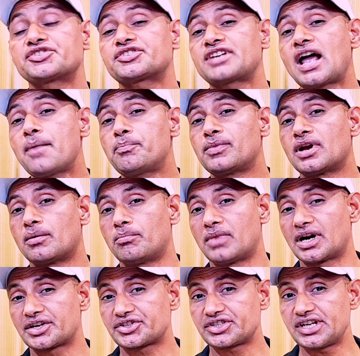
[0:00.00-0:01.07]
step
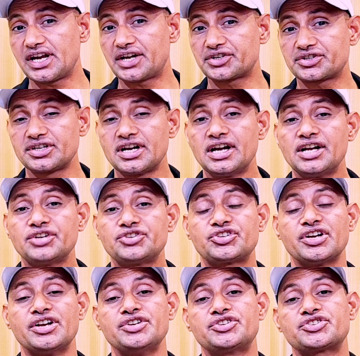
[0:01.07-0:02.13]
number 6,
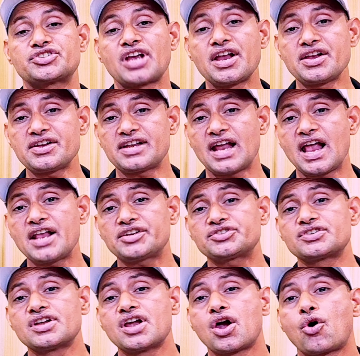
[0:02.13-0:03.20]
change
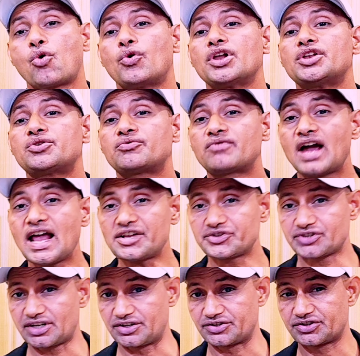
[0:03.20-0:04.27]
sentence with
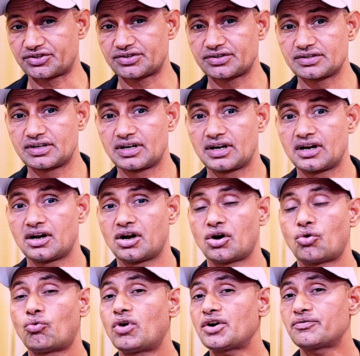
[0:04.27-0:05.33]
questions.
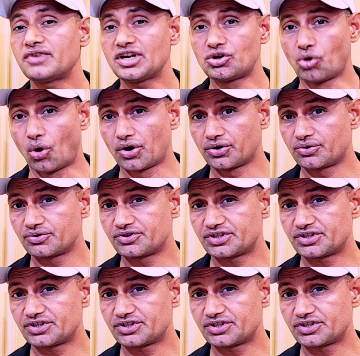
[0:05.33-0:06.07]
What we going to